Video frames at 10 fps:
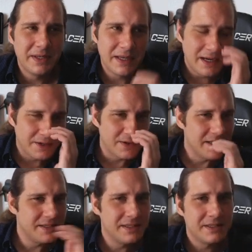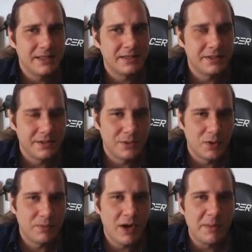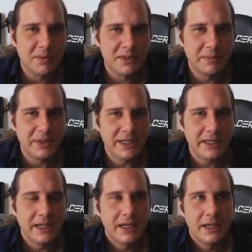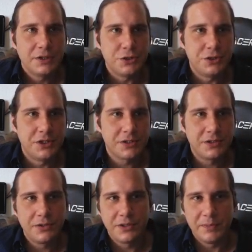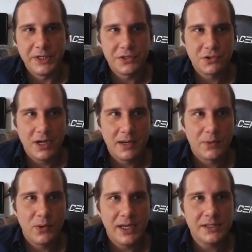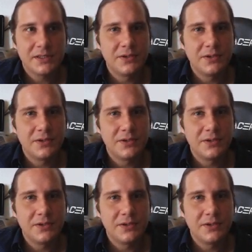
that. Your easiest thing to do would probably be just do your Beast Tribe quest. Do